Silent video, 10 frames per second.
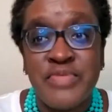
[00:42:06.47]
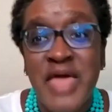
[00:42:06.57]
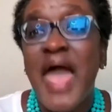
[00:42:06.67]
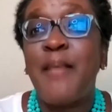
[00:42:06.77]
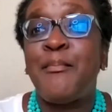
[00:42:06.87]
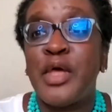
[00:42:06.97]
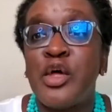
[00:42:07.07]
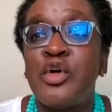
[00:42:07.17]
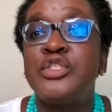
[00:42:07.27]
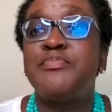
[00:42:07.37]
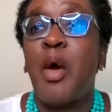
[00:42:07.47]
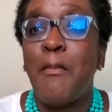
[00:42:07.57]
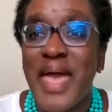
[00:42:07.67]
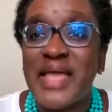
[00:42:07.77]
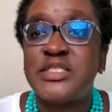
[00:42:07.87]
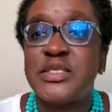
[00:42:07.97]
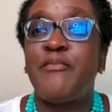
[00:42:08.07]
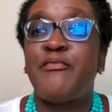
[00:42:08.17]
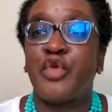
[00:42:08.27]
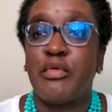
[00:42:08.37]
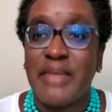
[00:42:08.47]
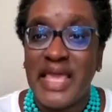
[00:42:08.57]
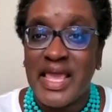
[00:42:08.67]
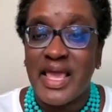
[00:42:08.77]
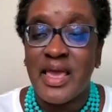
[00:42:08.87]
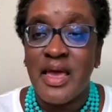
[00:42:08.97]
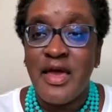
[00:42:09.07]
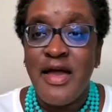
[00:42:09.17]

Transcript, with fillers: that builds momentum for me